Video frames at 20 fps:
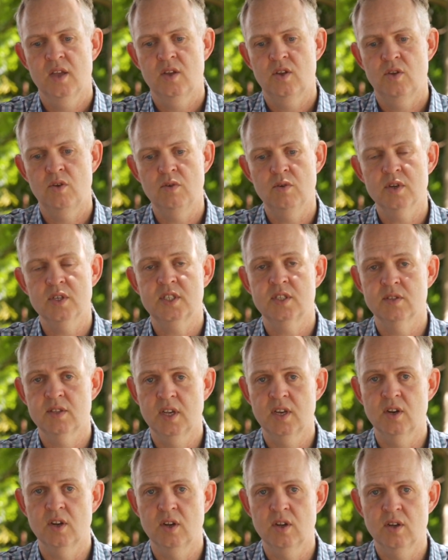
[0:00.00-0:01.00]
You are still
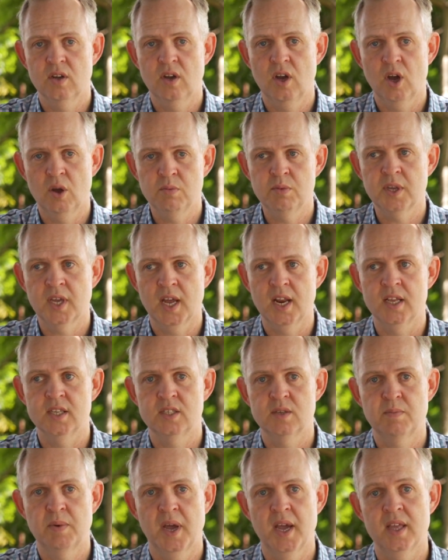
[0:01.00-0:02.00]
then obligated
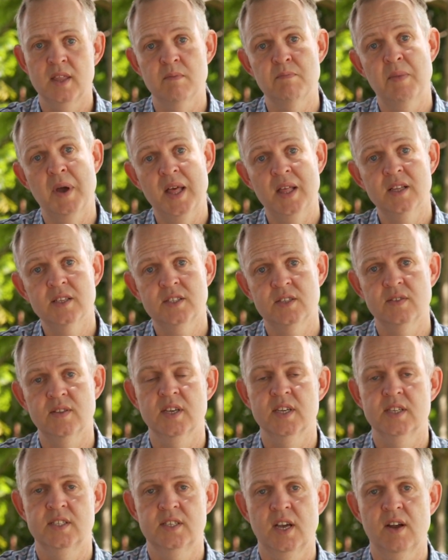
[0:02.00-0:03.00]
to pay the balance of
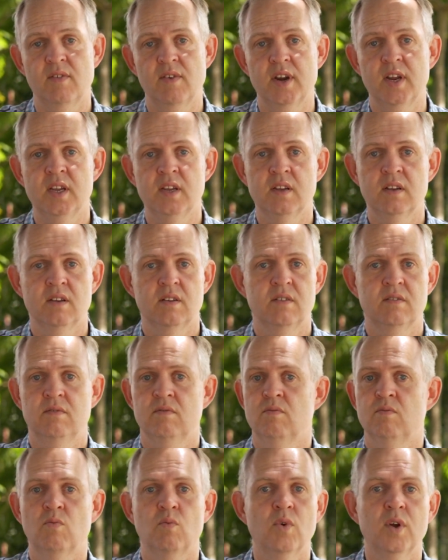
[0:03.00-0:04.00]
their salary
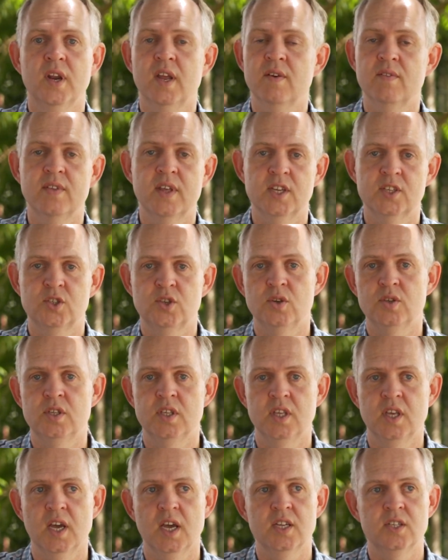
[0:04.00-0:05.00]
whenever that's due
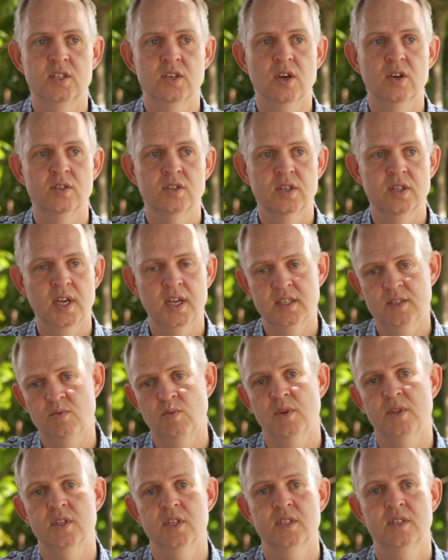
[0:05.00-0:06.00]
to the ATO. So that's
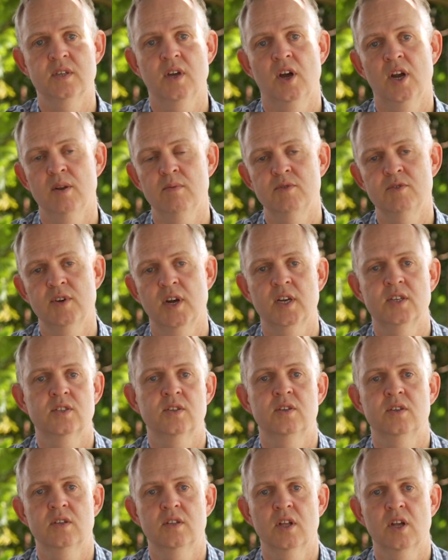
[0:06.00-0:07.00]
what this item tracks
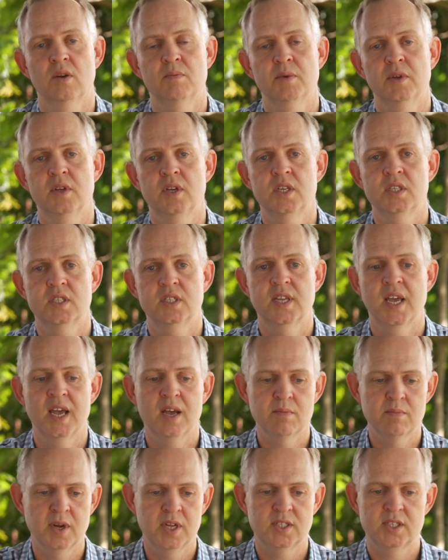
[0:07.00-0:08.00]
on your liabilities, is
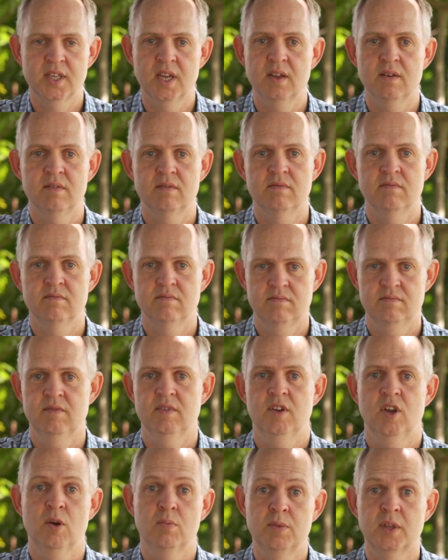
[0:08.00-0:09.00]
how much that
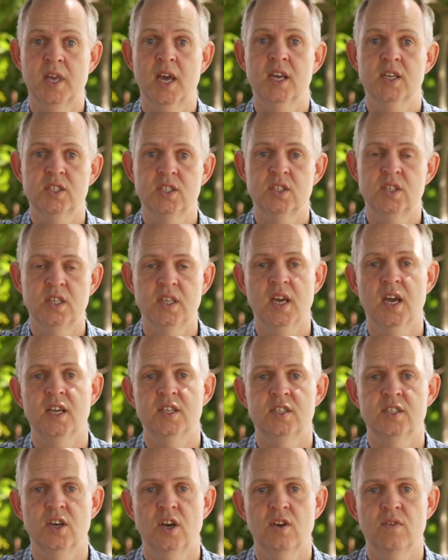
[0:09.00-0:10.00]
obligation to the
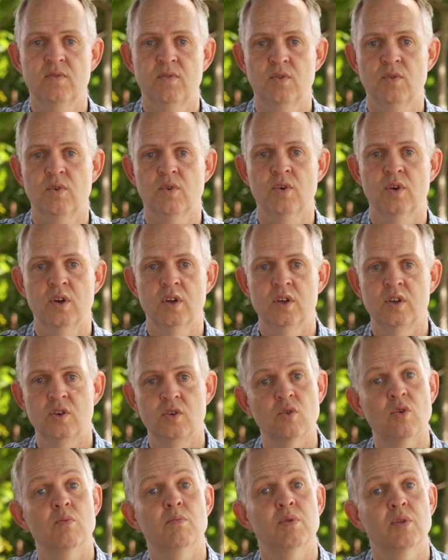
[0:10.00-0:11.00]
ATO for
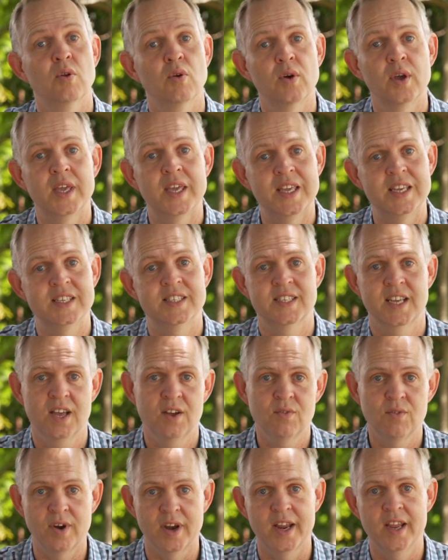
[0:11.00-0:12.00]
your employee
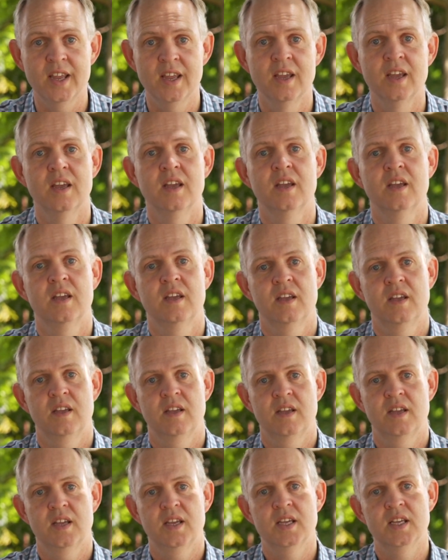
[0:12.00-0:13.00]
salary
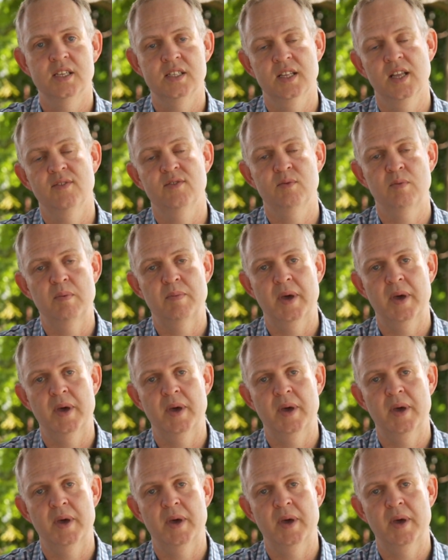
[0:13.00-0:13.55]
is left to be